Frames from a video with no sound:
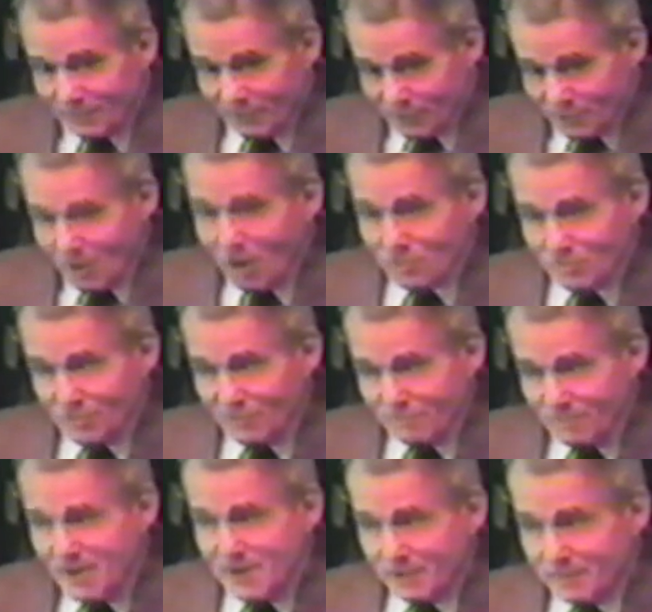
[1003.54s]
the doctrine
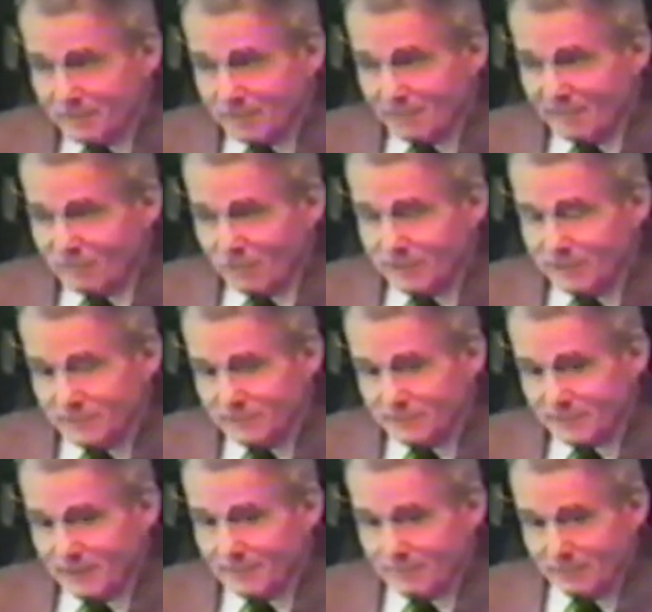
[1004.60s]
of Balaam in
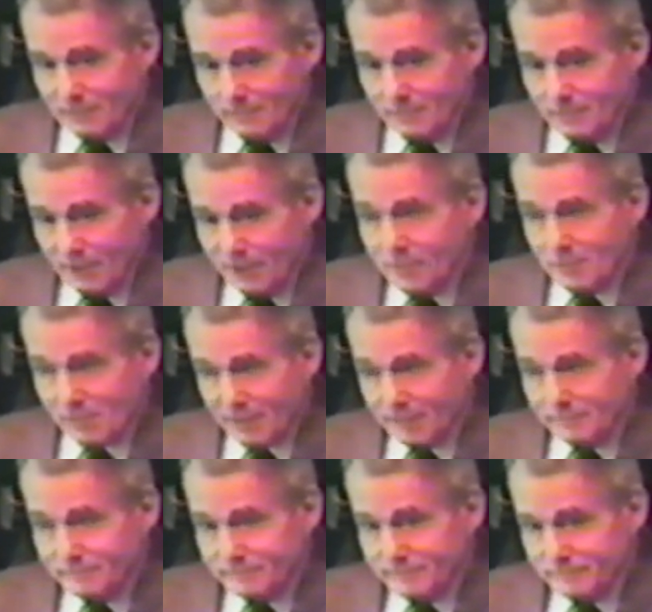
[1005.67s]
Revelation chapter. You
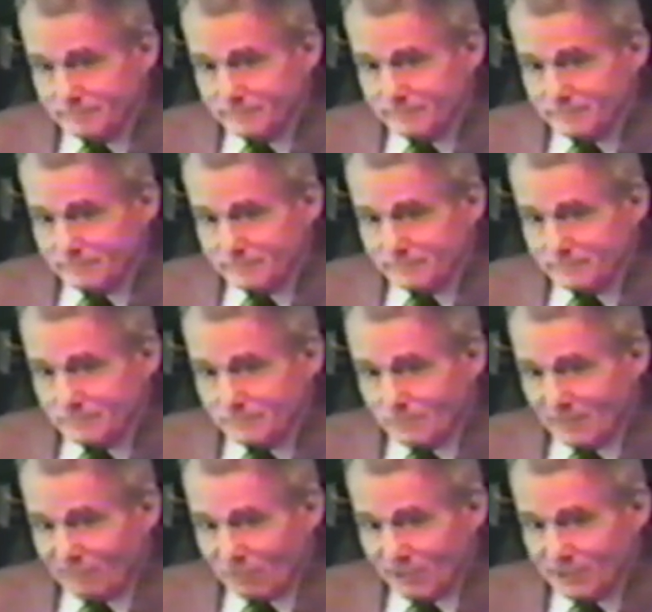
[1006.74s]
integrate them.
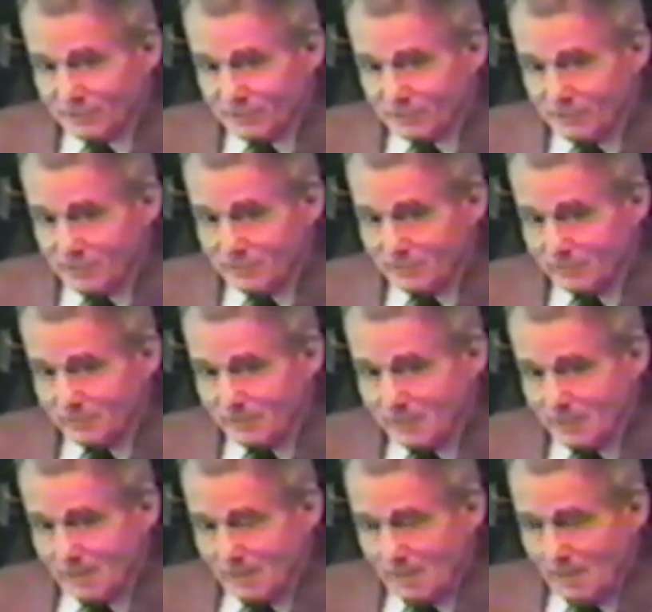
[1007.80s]
Revelation 2.
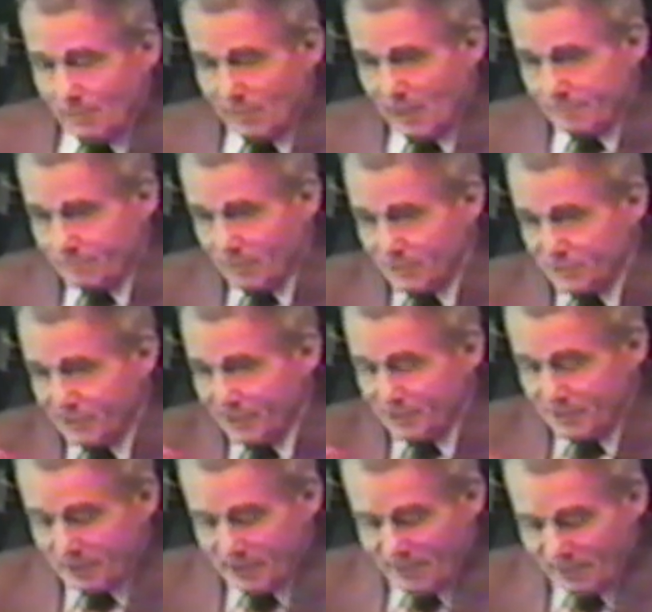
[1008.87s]
When that bunch
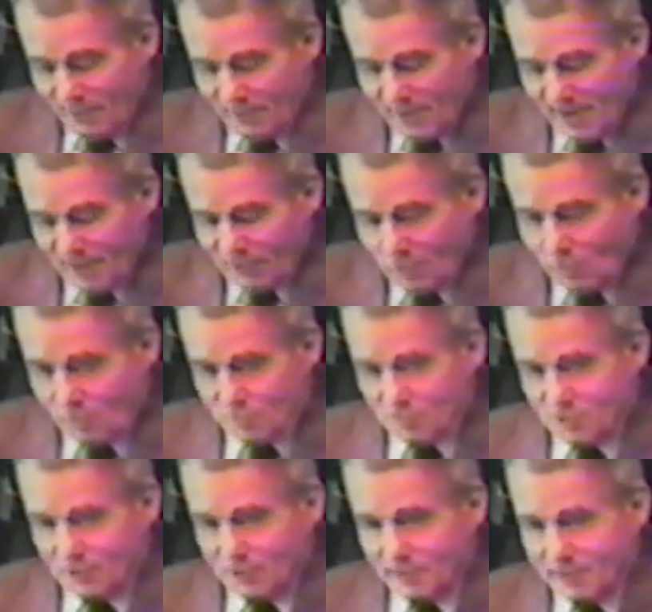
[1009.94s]
get together, the anger of the
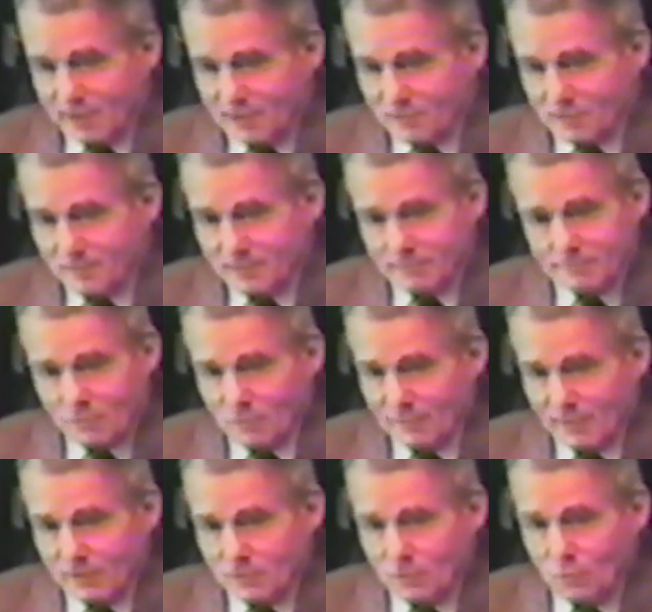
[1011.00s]
Lord is kindled against them, and
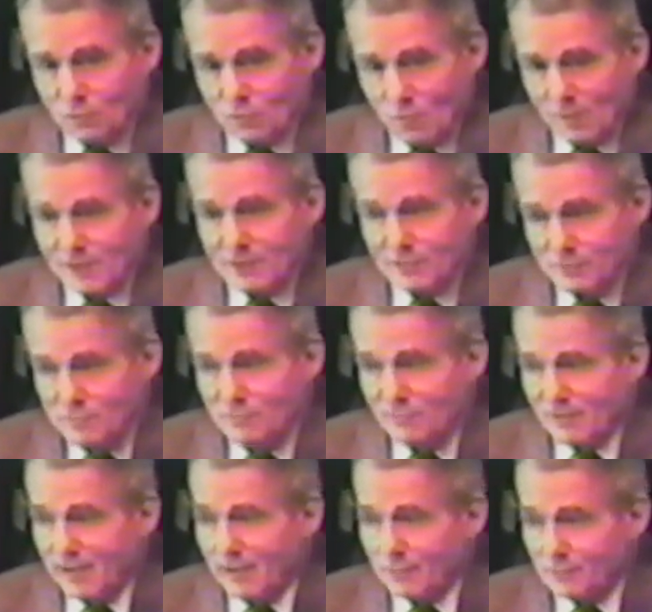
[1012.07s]
boy, they go
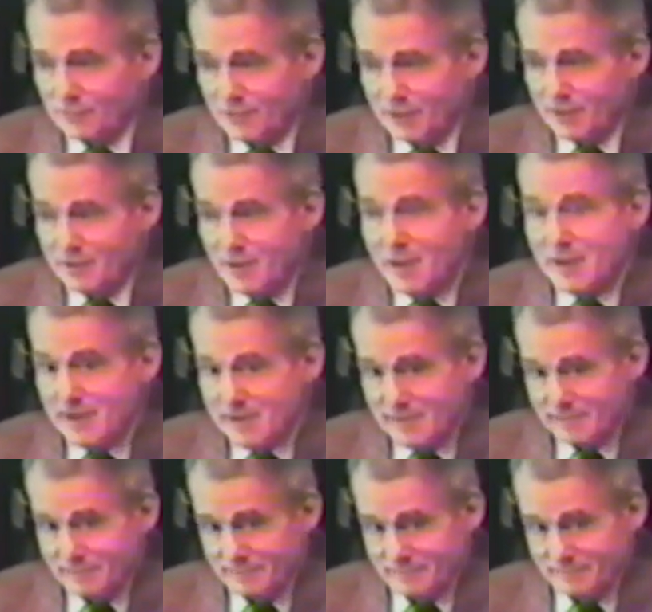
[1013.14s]
22,000 in a
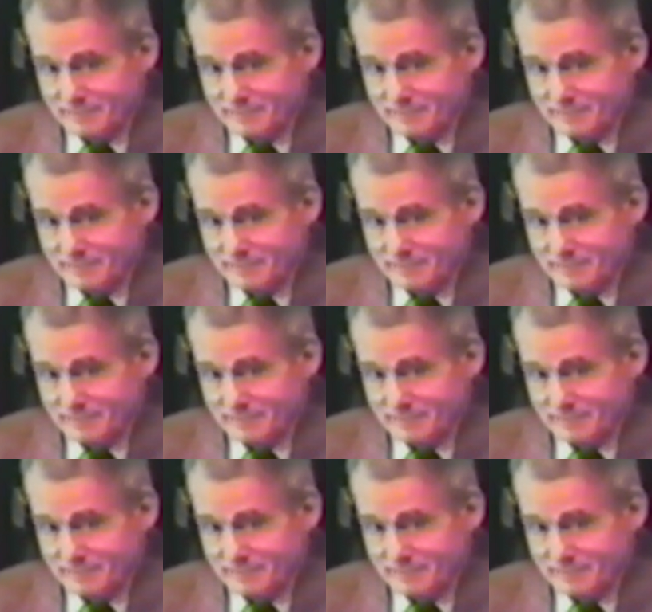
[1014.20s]
day.